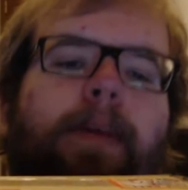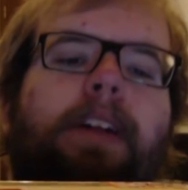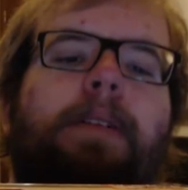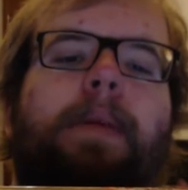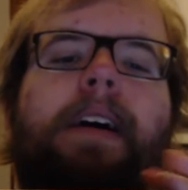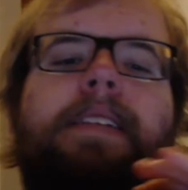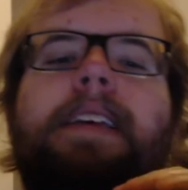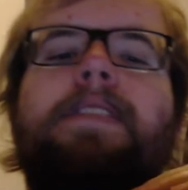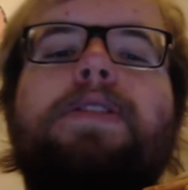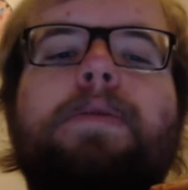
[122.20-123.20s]
to the smaller
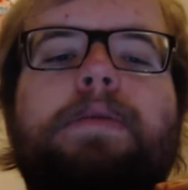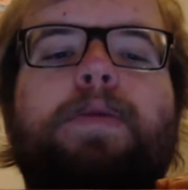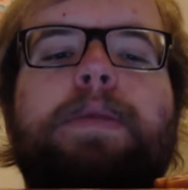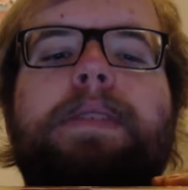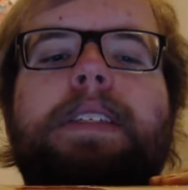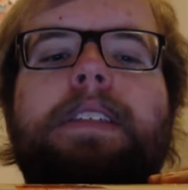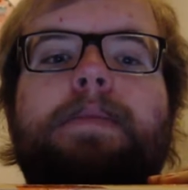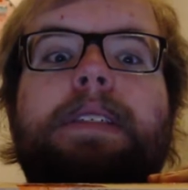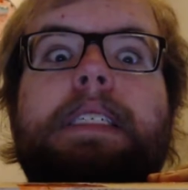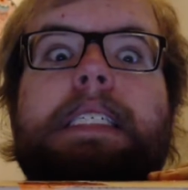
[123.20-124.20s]
box as soon as we
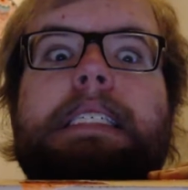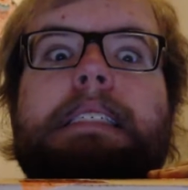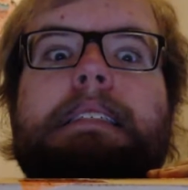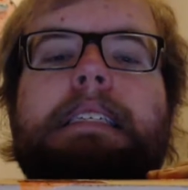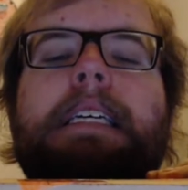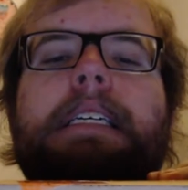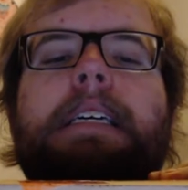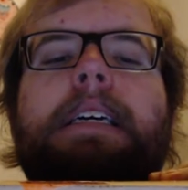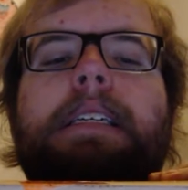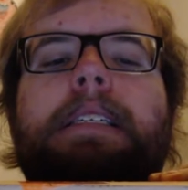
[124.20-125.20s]
possibly can.
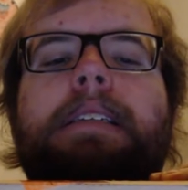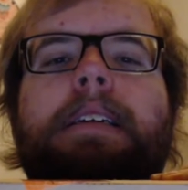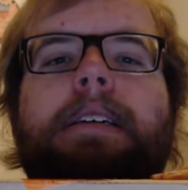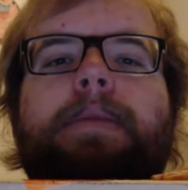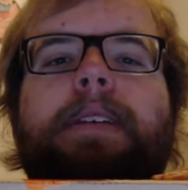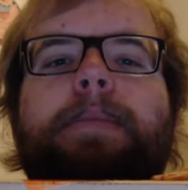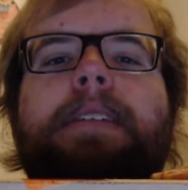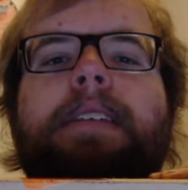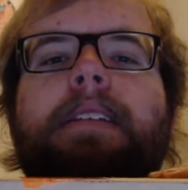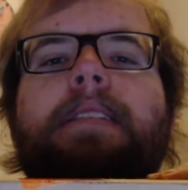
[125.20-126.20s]
And with that
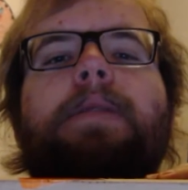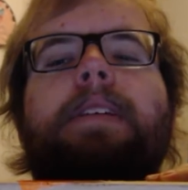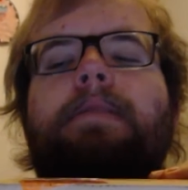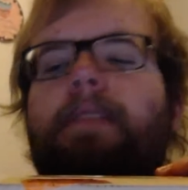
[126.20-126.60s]
being said, let's go